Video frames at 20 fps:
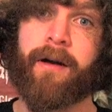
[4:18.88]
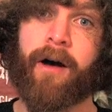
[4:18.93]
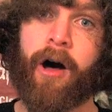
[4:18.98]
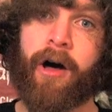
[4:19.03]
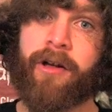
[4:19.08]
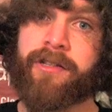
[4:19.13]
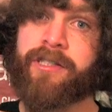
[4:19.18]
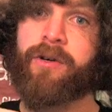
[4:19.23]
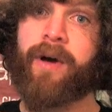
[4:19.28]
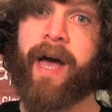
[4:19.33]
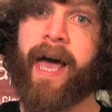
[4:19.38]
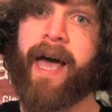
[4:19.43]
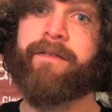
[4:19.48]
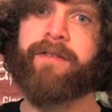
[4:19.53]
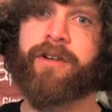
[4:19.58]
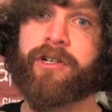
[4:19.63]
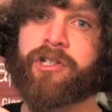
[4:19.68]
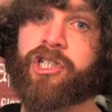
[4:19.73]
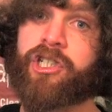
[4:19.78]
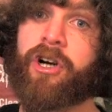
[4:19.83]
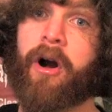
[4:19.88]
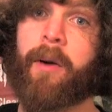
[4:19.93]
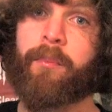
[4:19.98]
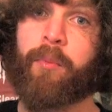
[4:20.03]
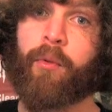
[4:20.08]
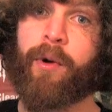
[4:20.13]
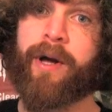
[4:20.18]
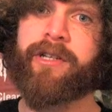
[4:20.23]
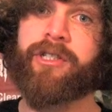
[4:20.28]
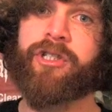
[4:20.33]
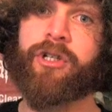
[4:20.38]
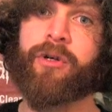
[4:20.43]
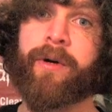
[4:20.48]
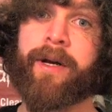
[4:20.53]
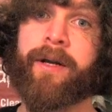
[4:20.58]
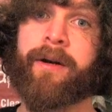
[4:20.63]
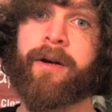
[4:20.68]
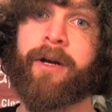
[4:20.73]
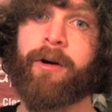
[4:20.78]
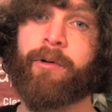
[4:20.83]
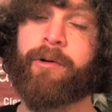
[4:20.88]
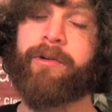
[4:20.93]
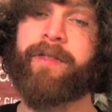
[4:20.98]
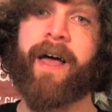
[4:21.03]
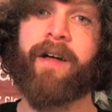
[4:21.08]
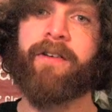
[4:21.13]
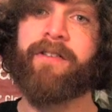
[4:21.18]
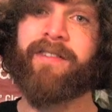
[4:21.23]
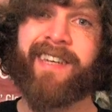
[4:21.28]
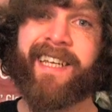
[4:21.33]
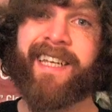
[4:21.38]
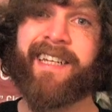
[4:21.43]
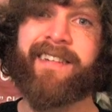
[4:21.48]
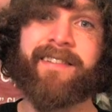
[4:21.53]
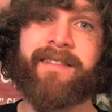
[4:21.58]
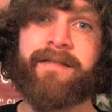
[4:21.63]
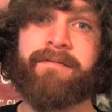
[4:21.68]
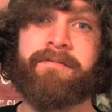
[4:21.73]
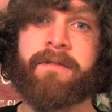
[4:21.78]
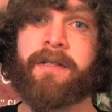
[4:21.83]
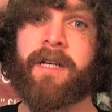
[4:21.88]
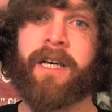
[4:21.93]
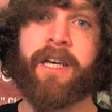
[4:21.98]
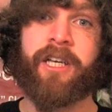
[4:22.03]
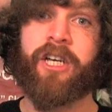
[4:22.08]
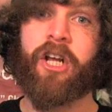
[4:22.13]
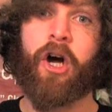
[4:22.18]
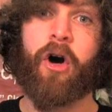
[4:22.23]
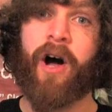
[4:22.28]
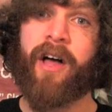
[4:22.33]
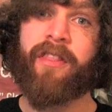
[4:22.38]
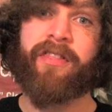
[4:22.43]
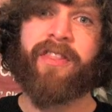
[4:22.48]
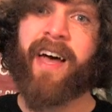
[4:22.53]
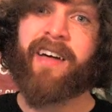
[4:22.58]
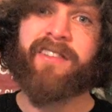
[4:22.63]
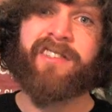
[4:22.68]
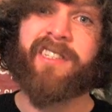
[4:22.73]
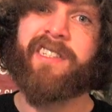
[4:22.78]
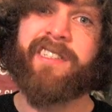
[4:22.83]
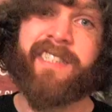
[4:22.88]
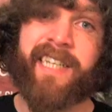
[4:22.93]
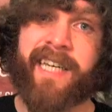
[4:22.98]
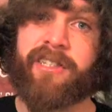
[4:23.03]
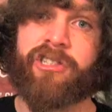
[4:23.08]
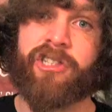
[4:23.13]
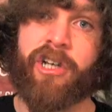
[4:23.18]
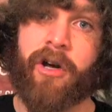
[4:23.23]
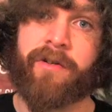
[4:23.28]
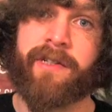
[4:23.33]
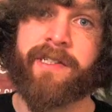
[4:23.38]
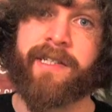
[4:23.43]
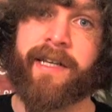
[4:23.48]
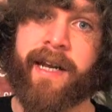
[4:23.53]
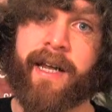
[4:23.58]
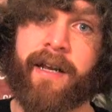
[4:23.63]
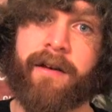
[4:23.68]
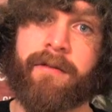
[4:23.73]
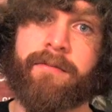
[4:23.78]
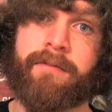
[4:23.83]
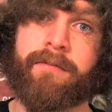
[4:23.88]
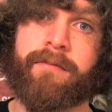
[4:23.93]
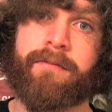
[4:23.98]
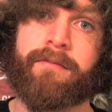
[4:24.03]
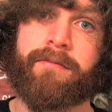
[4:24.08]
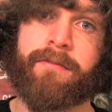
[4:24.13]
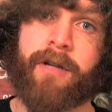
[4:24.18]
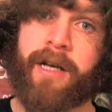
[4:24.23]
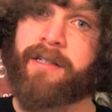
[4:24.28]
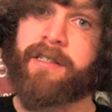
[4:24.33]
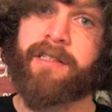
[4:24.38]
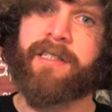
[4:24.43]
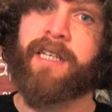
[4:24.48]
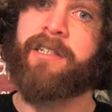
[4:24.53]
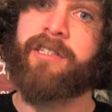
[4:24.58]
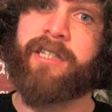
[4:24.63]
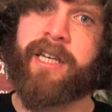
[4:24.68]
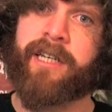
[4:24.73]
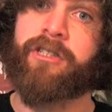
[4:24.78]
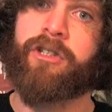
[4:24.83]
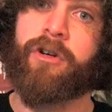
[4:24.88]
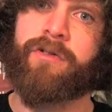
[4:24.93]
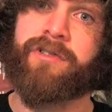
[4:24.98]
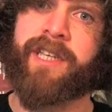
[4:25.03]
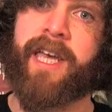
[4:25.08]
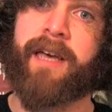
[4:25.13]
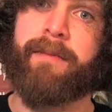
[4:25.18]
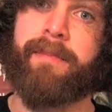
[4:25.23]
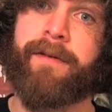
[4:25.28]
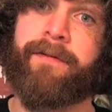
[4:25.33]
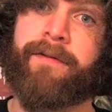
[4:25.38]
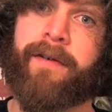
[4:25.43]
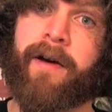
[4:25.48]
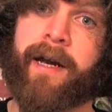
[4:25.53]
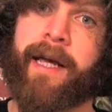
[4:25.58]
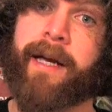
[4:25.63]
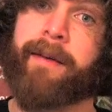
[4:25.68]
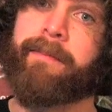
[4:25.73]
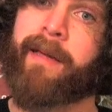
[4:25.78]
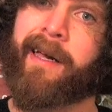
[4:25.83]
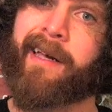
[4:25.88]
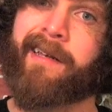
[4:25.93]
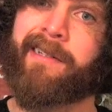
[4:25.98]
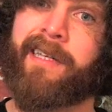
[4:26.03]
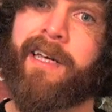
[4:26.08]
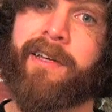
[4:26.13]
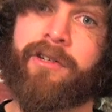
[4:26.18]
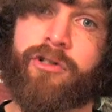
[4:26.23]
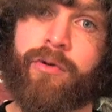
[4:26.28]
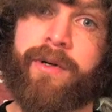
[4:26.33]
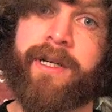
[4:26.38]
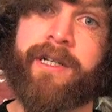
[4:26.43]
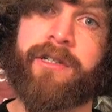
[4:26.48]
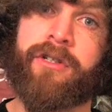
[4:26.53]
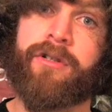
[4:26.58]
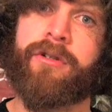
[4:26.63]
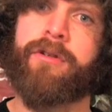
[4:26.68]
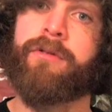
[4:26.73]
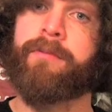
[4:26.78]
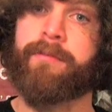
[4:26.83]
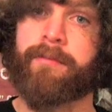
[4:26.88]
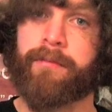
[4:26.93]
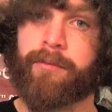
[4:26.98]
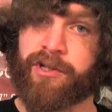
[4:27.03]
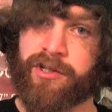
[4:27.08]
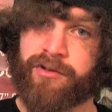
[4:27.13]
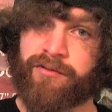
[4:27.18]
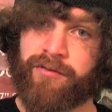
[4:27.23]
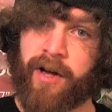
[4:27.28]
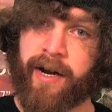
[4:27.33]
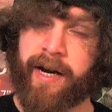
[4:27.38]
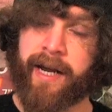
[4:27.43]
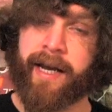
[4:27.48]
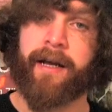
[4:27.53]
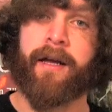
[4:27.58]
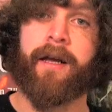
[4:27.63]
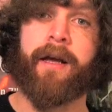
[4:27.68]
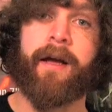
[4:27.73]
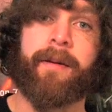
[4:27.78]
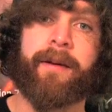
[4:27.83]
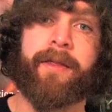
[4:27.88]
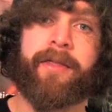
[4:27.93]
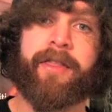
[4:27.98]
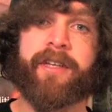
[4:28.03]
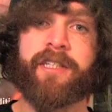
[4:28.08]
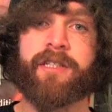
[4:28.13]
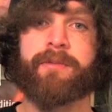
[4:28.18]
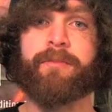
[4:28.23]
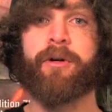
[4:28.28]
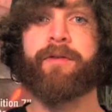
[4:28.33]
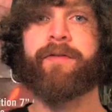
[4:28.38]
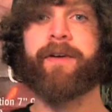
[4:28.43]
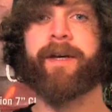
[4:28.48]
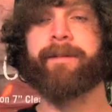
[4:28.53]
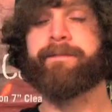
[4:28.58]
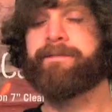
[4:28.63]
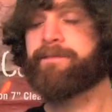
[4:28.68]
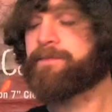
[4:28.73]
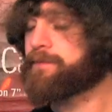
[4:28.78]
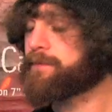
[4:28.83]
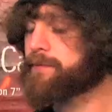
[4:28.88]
Also having a sharp wit to it without needing, 1,000 dick jokes in it. Not to say dick jokes can't be funny. Like I said, 22 was funny. But this movie,